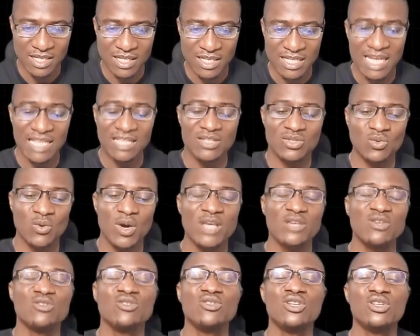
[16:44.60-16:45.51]
That is why
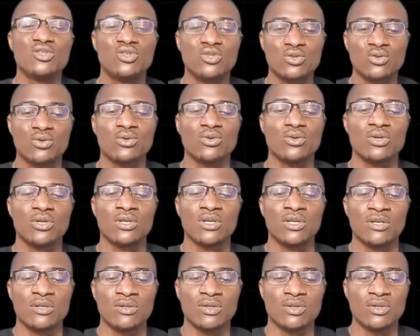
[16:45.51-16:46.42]
you need to
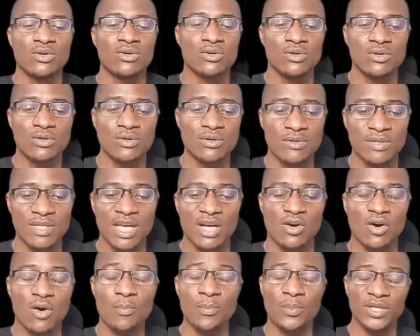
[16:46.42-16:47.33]
know the
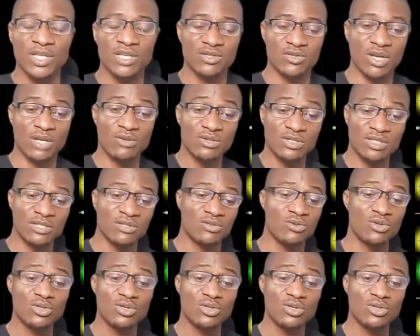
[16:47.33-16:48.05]
components you are using.